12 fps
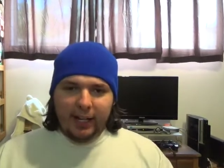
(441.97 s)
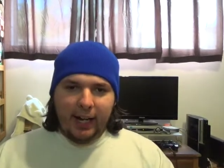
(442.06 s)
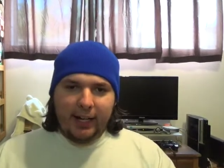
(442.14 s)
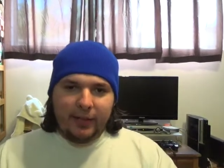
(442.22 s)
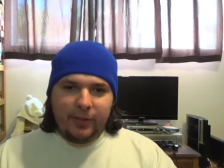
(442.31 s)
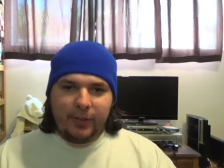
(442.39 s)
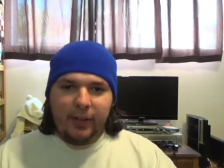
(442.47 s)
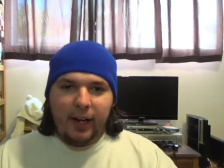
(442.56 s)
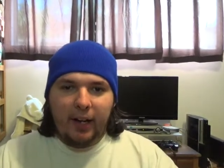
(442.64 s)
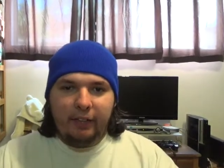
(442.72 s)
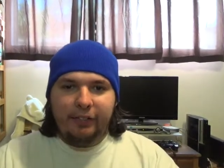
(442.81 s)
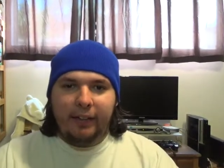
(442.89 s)
kind of
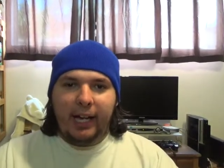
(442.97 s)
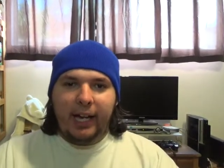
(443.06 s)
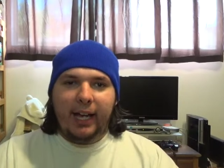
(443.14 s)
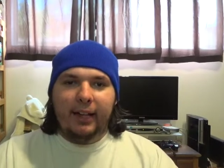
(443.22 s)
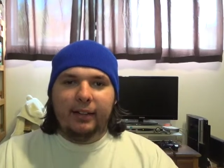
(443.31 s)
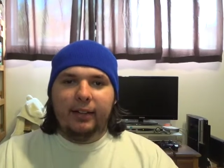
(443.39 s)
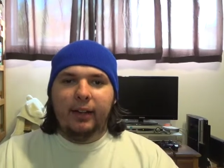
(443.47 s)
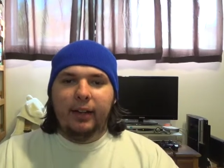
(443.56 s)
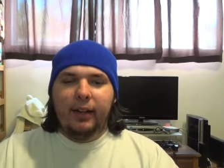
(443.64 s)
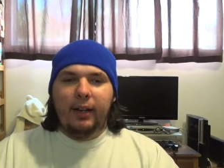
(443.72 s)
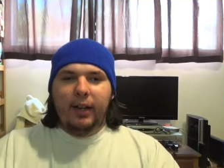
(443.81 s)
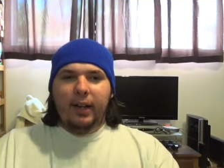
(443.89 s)
stuff. And,
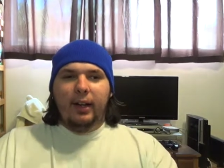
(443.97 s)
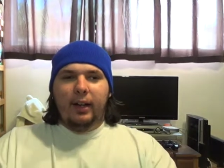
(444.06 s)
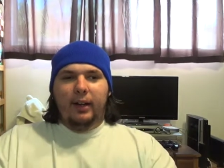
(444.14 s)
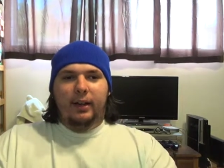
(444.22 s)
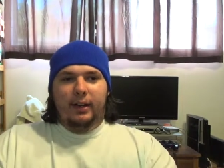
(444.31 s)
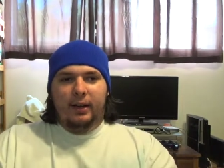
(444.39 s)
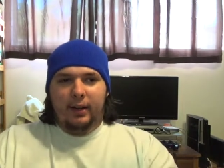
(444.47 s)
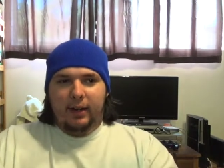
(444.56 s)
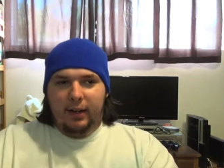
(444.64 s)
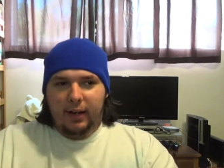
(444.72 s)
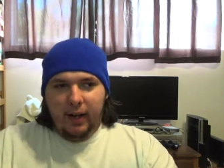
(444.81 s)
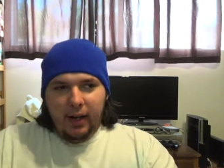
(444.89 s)

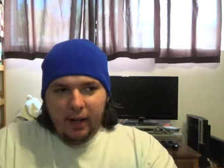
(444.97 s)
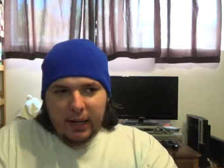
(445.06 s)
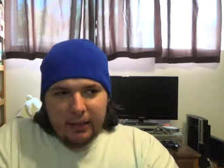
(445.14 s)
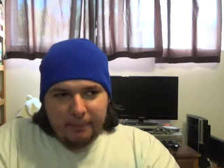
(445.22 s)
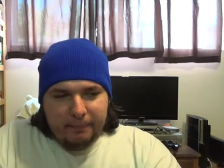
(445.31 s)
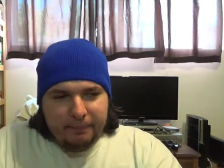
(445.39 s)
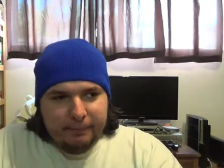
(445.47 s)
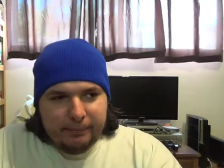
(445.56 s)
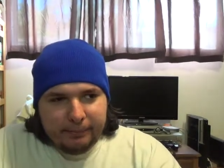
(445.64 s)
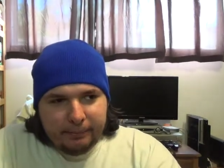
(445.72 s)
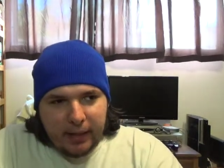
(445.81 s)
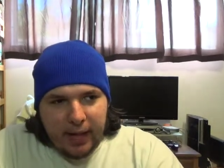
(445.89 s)

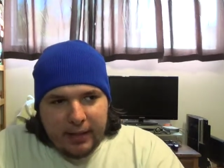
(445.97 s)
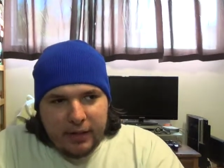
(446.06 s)
I